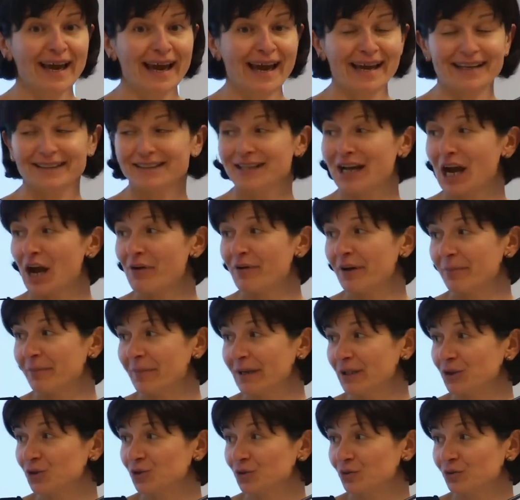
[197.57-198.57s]
And Kara
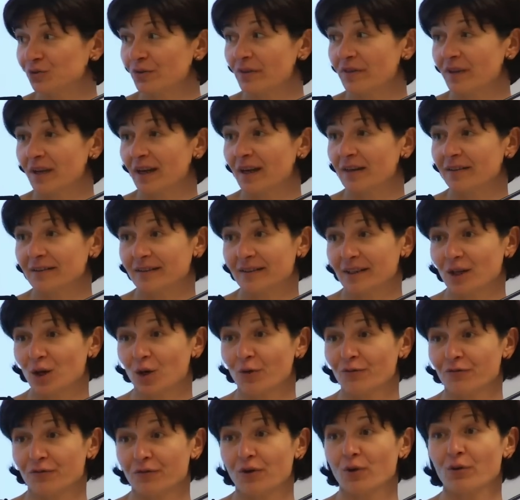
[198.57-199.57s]
mentioned the
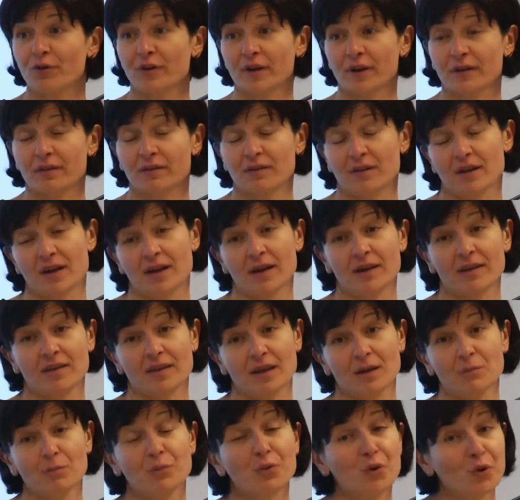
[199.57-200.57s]
idea of
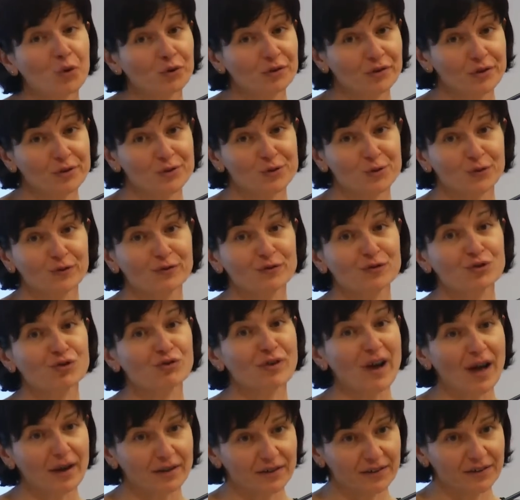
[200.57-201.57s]
the importance of
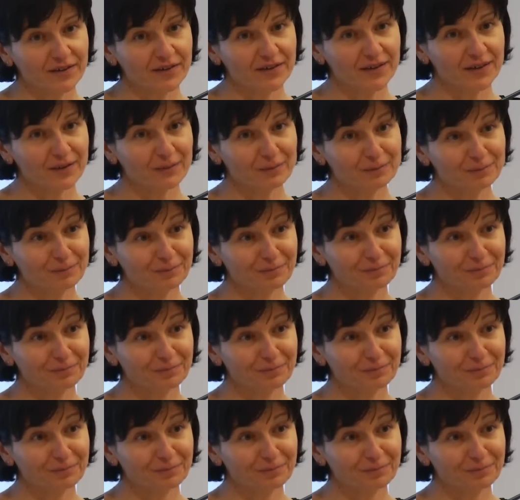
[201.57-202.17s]
trust.